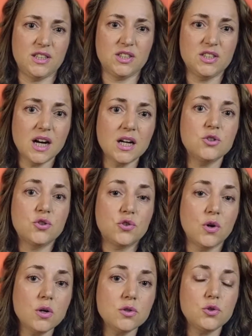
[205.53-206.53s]
done
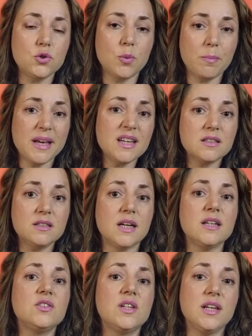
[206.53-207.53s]
wrong to make
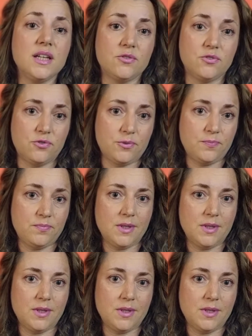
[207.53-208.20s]
Dad leave?